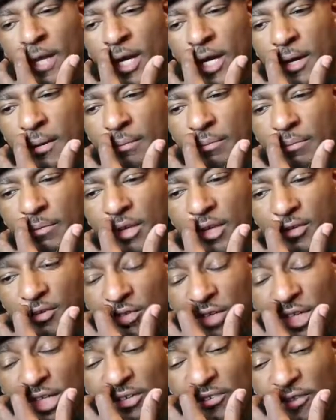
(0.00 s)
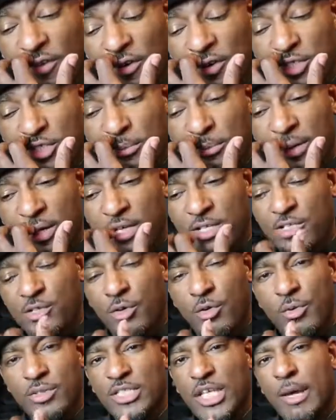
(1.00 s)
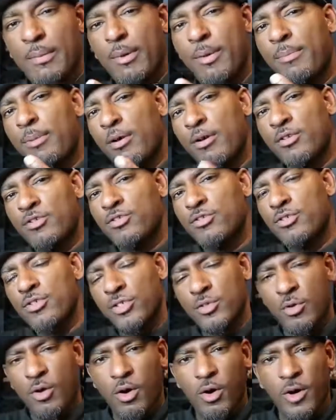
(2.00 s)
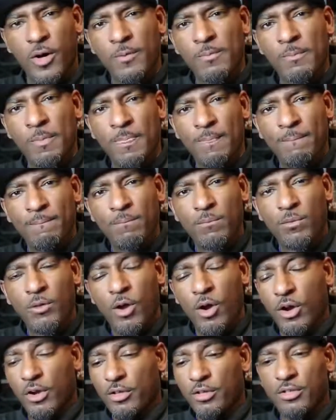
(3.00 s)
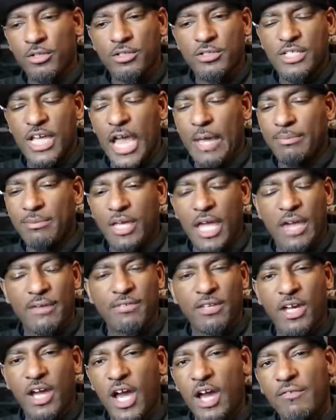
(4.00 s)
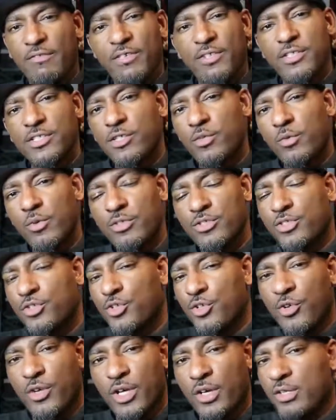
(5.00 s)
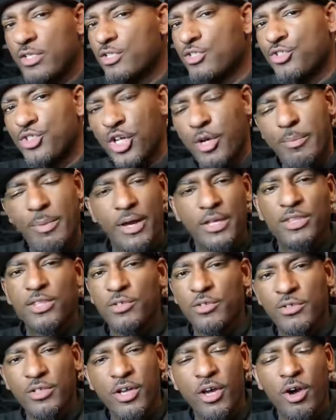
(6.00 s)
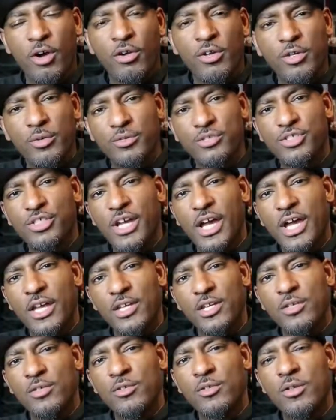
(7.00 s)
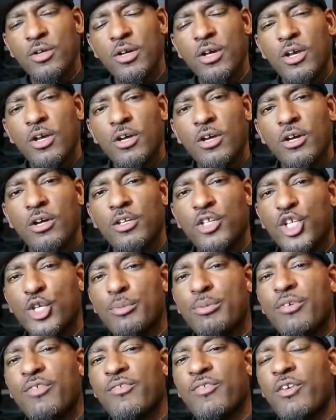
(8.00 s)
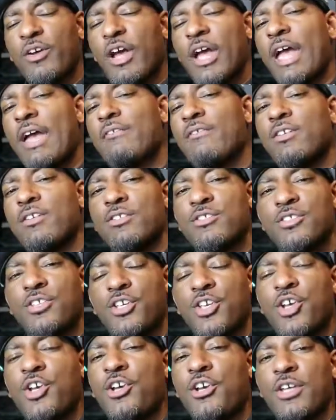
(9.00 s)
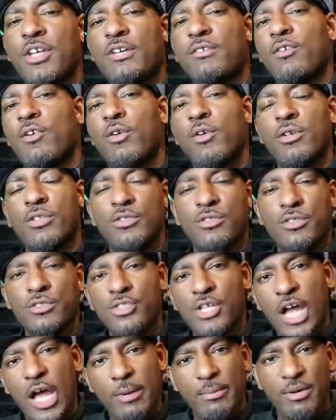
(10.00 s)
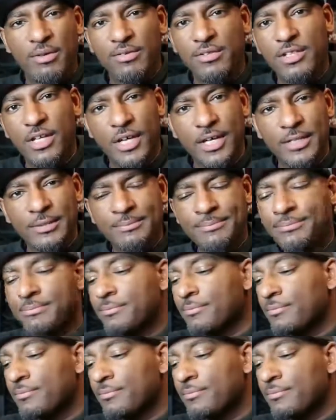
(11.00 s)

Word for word: Um, it really first depends on what type of person you are. Are you the type to have the confidence in what you're doing or to jump out there on your own and do what you got to do? Or do you prefer having the security of going to a job every day?